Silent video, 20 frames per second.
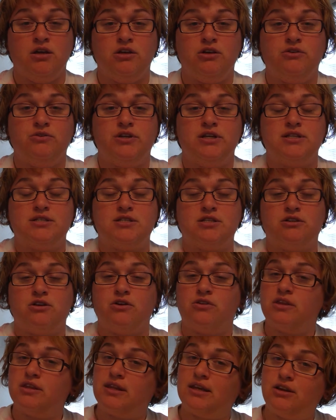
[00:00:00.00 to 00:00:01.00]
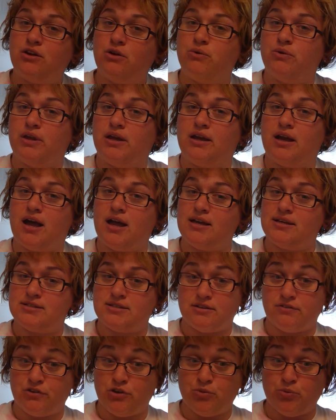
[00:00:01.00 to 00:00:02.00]
you need to know that they don't like
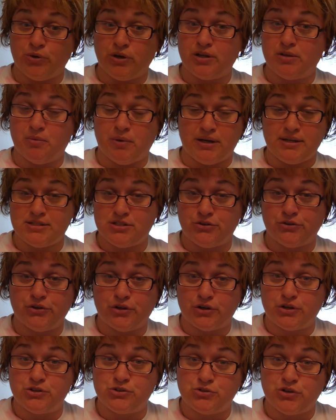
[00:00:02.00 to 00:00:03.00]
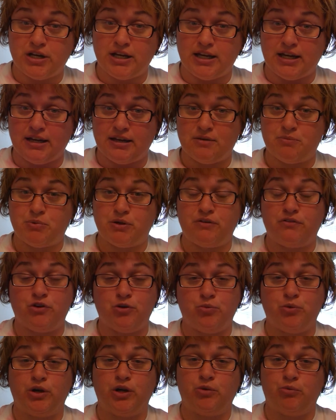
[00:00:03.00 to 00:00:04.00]
ice. If you bring them ice, they're not going to drink it. But if
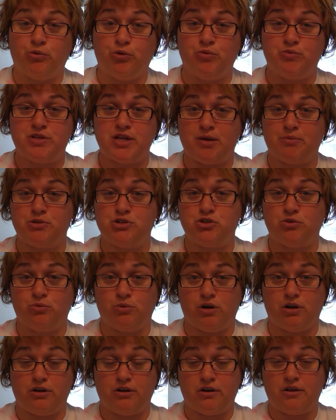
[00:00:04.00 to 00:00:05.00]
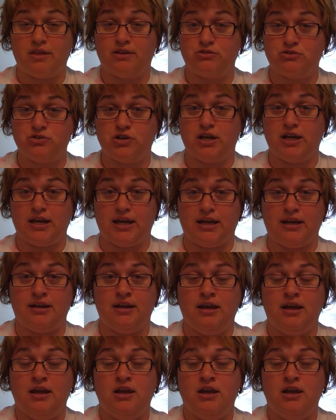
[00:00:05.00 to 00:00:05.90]
you bring them room temperature water, they'll drink it.